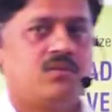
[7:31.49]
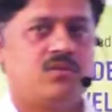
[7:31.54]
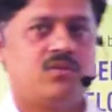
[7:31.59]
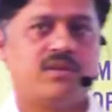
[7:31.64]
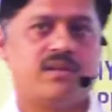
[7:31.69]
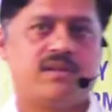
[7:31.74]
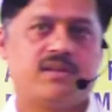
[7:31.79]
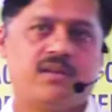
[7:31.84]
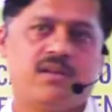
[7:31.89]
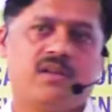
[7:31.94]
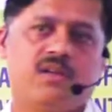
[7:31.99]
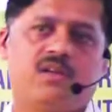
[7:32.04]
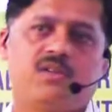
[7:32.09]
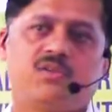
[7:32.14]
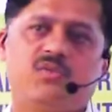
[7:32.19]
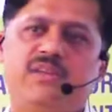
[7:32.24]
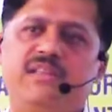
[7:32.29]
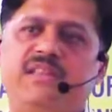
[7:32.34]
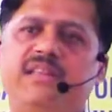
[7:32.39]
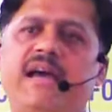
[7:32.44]
Okay.
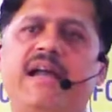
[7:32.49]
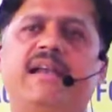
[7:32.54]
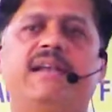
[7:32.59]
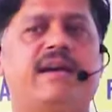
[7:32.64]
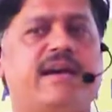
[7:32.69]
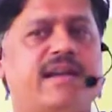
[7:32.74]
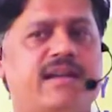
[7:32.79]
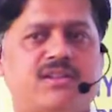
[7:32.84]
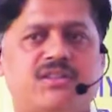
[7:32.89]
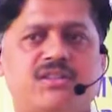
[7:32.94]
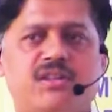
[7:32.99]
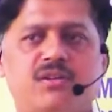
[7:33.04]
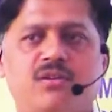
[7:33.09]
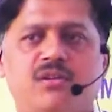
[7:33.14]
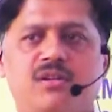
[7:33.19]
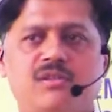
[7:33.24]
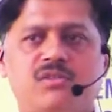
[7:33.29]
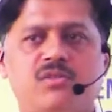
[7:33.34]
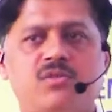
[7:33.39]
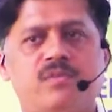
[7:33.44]
So in that direction
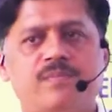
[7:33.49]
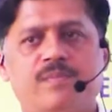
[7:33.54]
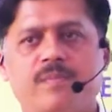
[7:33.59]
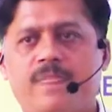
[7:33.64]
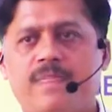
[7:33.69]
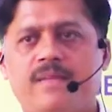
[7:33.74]
also,